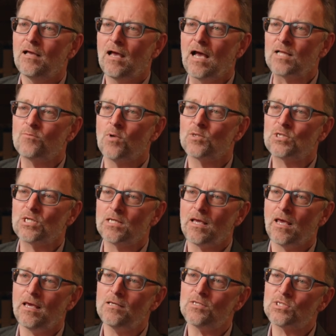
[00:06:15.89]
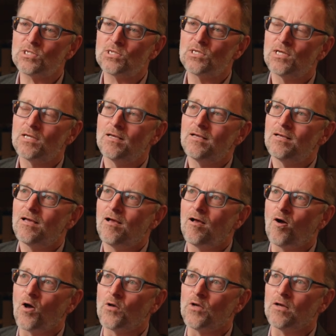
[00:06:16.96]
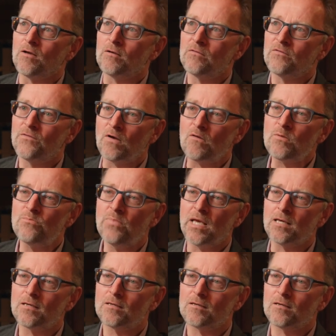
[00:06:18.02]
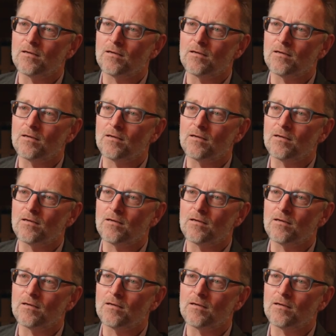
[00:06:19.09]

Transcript: had once a case on a very big